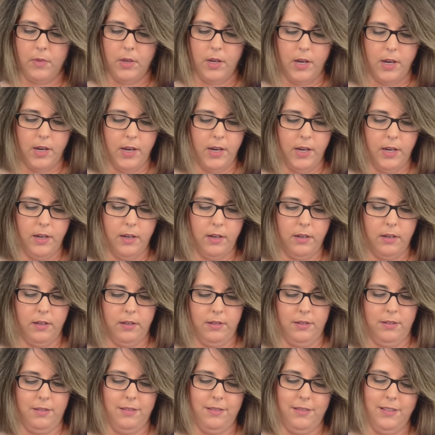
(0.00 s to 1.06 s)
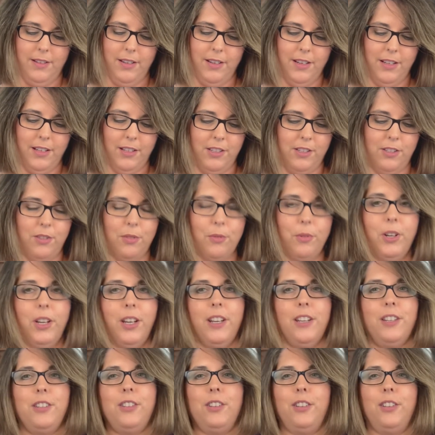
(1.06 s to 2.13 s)
It's 3
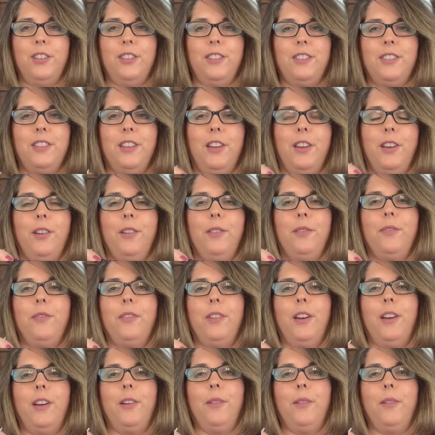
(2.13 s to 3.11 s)
inches of